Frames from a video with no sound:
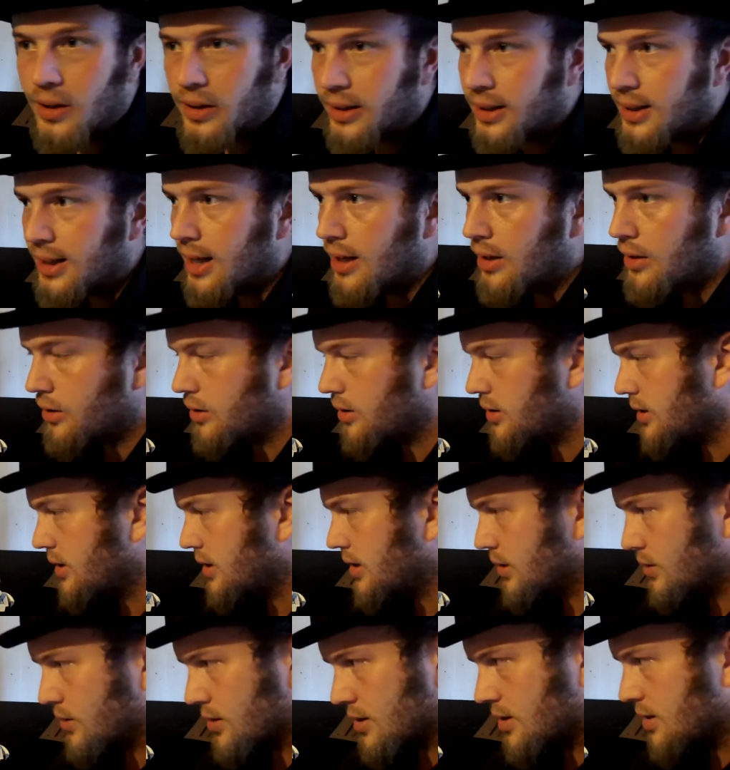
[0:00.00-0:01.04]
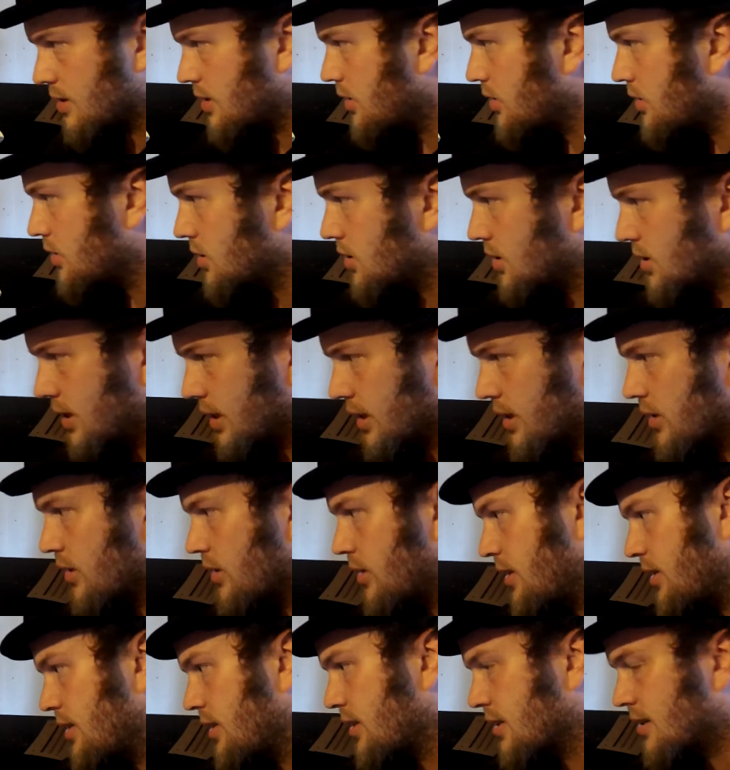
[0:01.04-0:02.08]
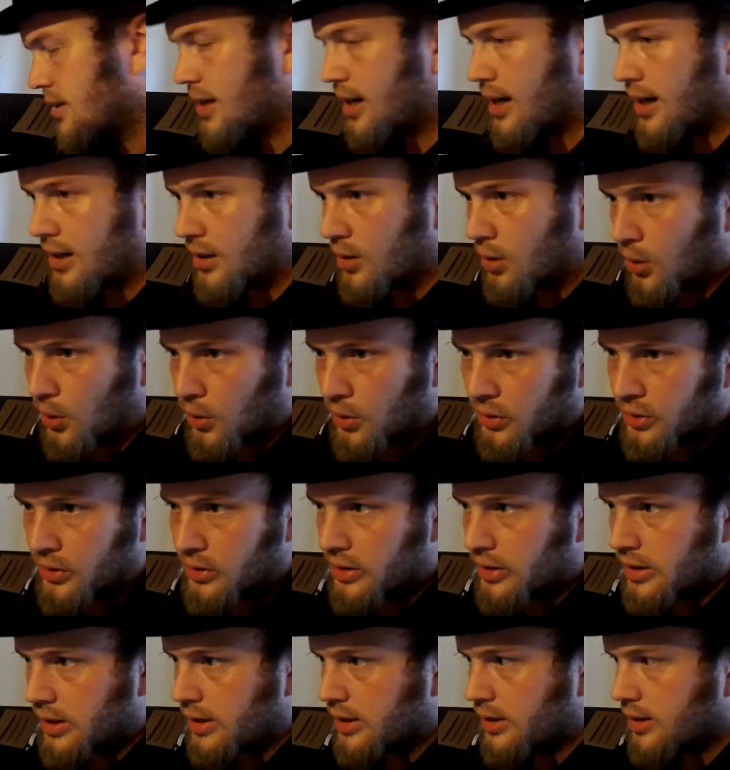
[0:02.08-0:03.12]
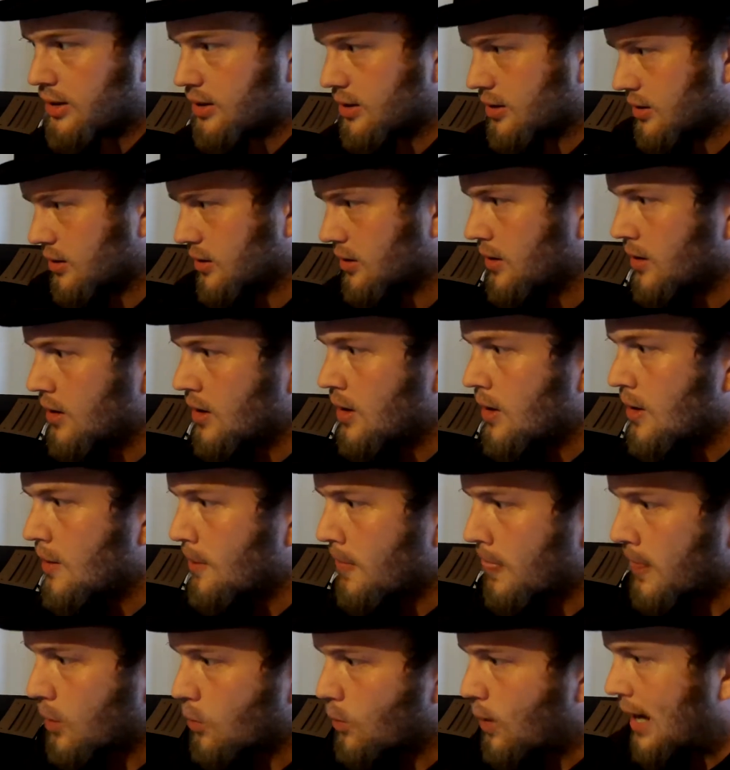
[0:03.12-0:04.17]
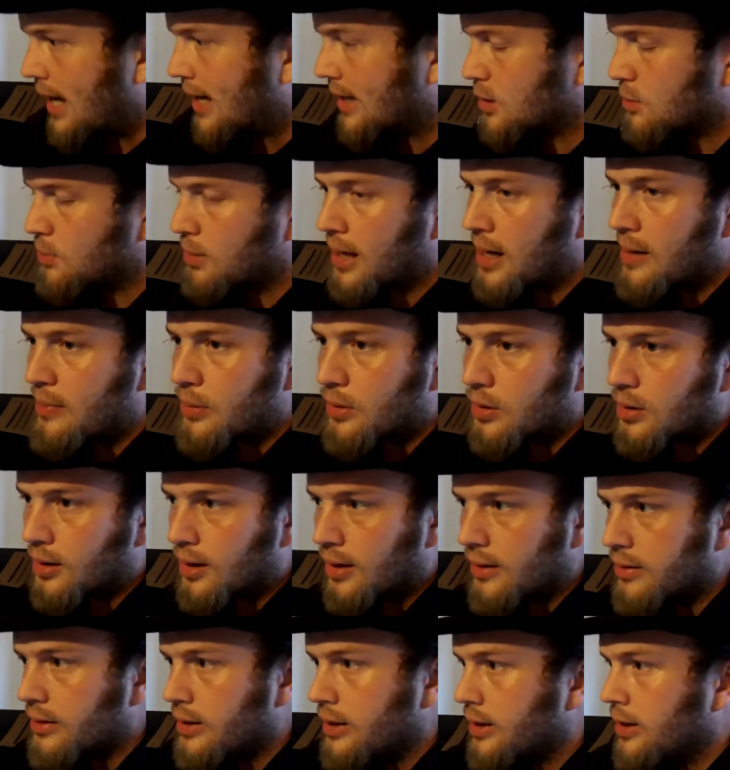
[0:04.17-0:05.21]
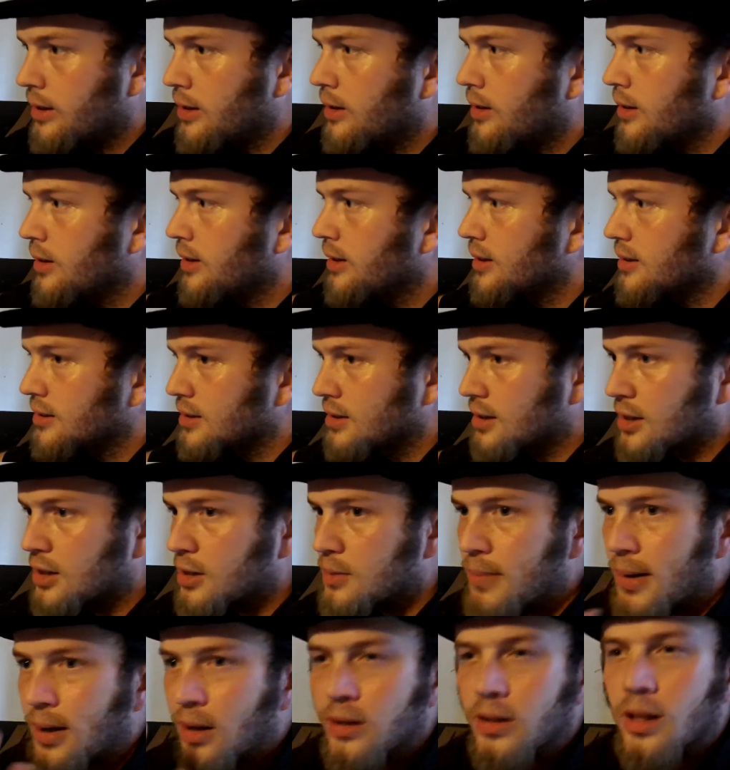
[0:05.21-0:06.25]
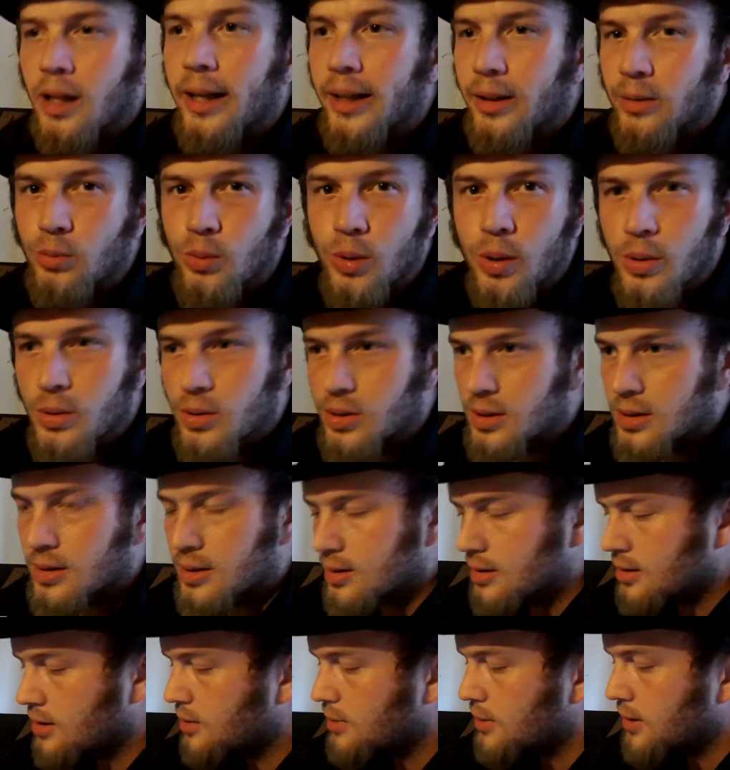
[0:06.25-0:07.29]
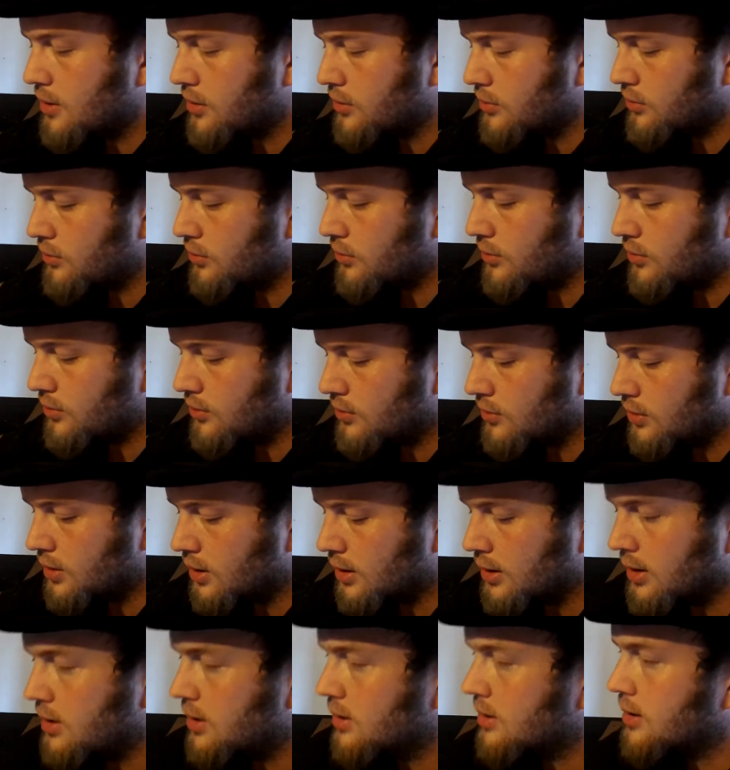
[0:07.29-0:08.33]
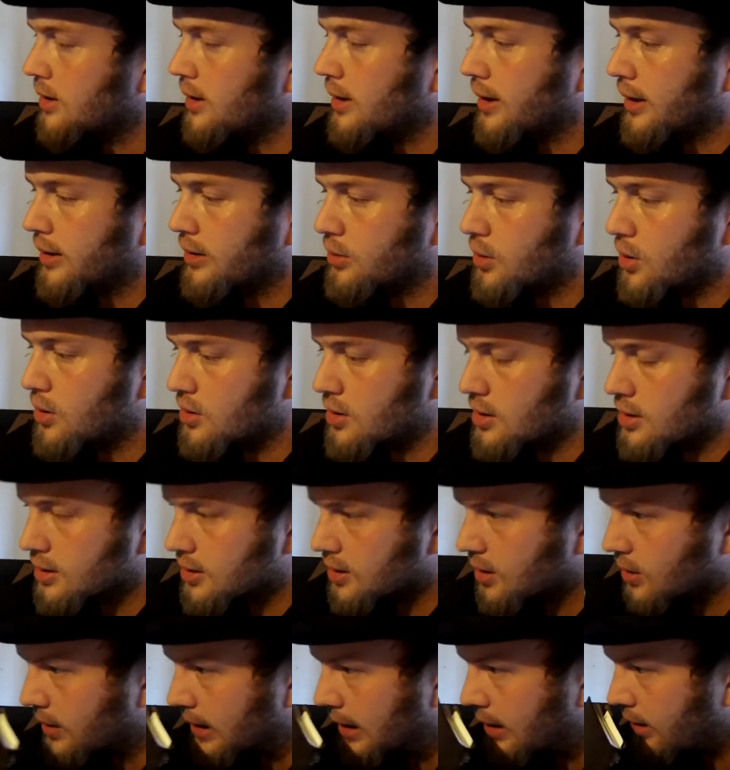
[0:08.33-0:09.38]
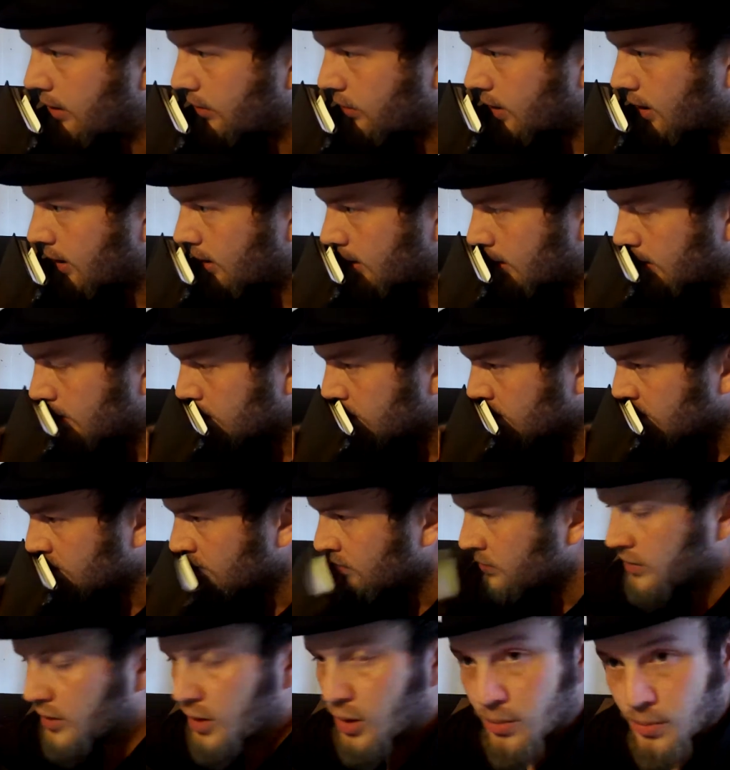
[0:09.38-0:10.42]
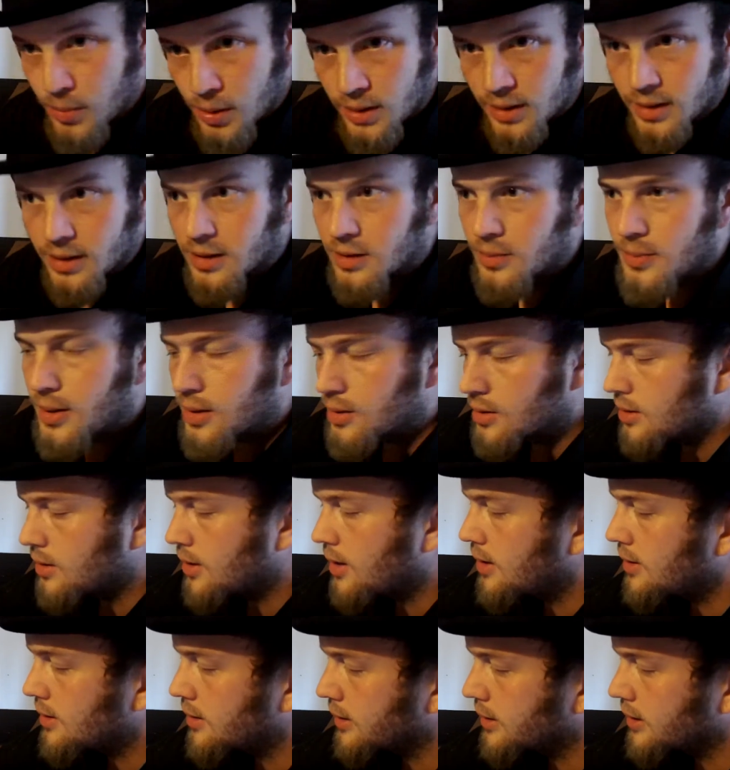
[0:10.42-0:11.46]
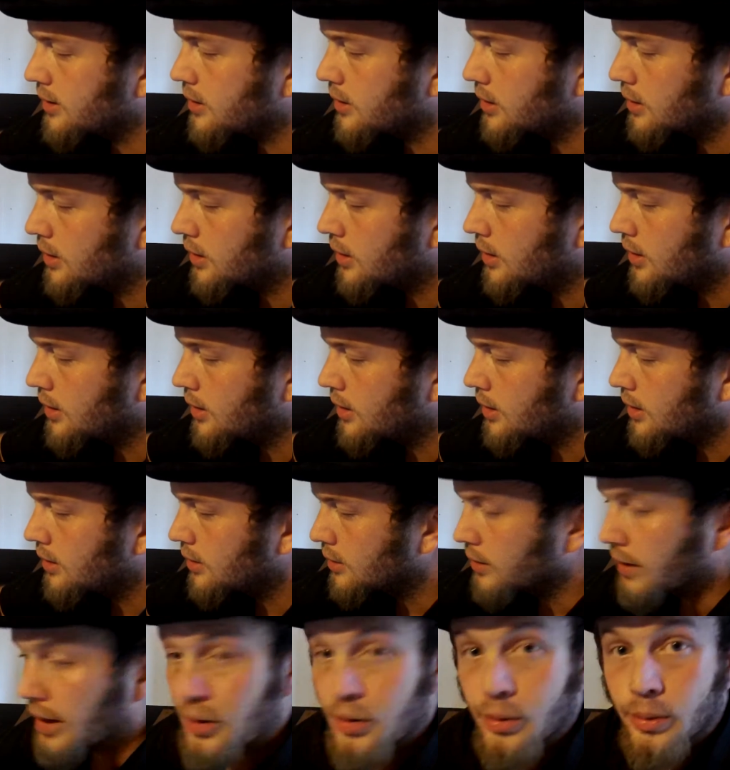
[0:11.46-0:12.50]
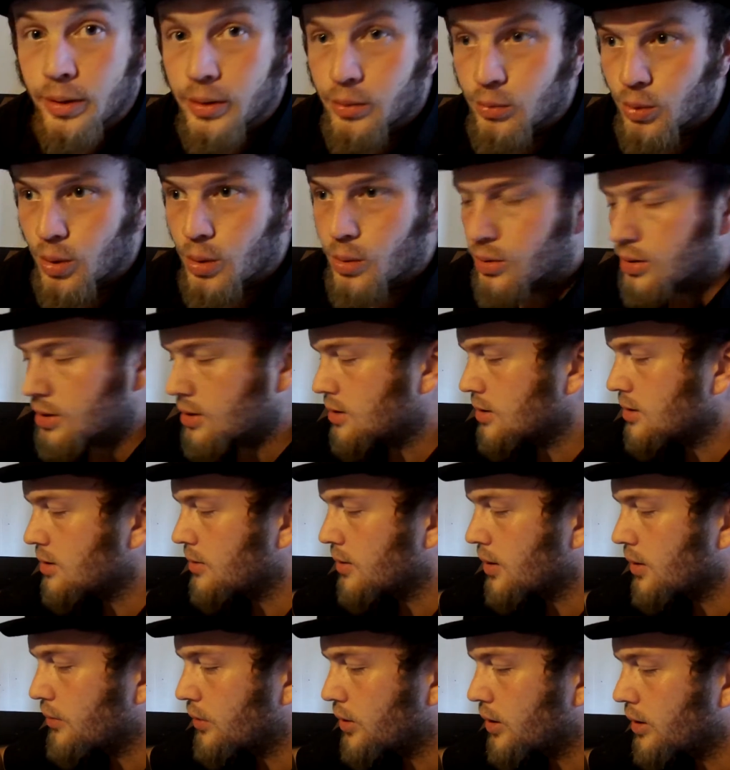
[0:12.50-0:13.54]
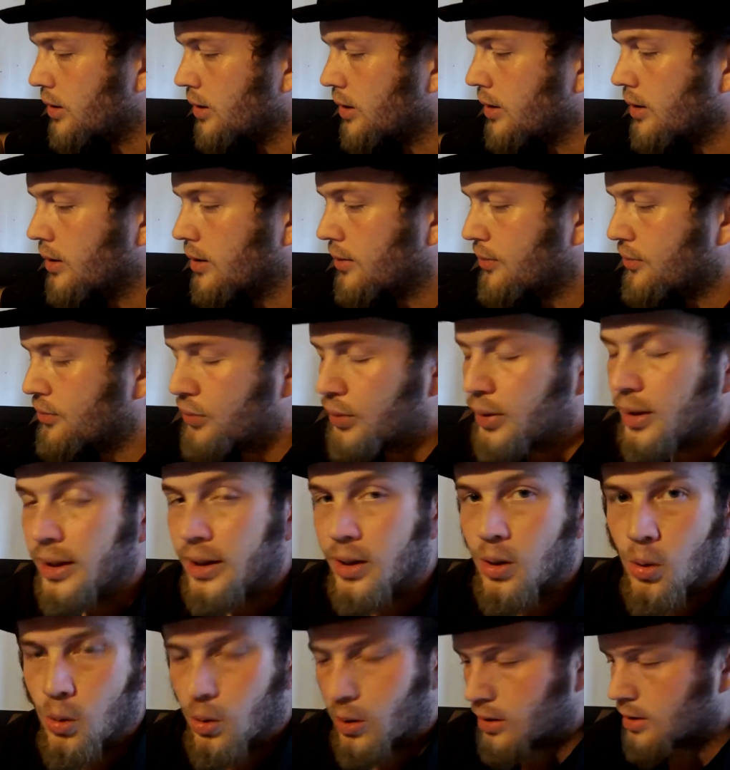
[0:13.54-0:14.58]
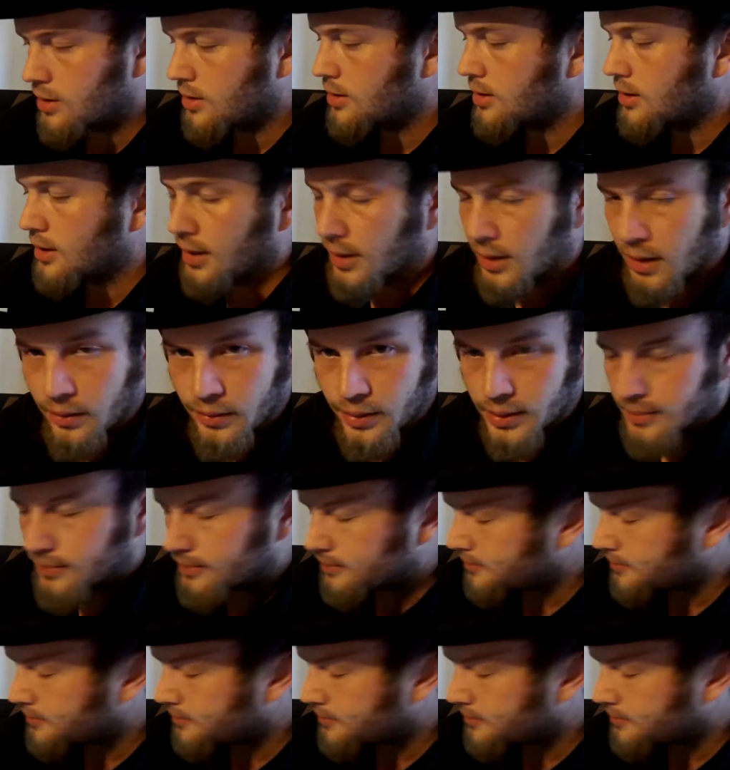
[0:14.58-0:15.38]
all together, and then there was another sticker on the side holding the wax paper on there, and it smelled like roses. It smelled deliciously like roses. So now I've got a notebook that smells a lot like leather and roses, a very frilly horse, and I love it.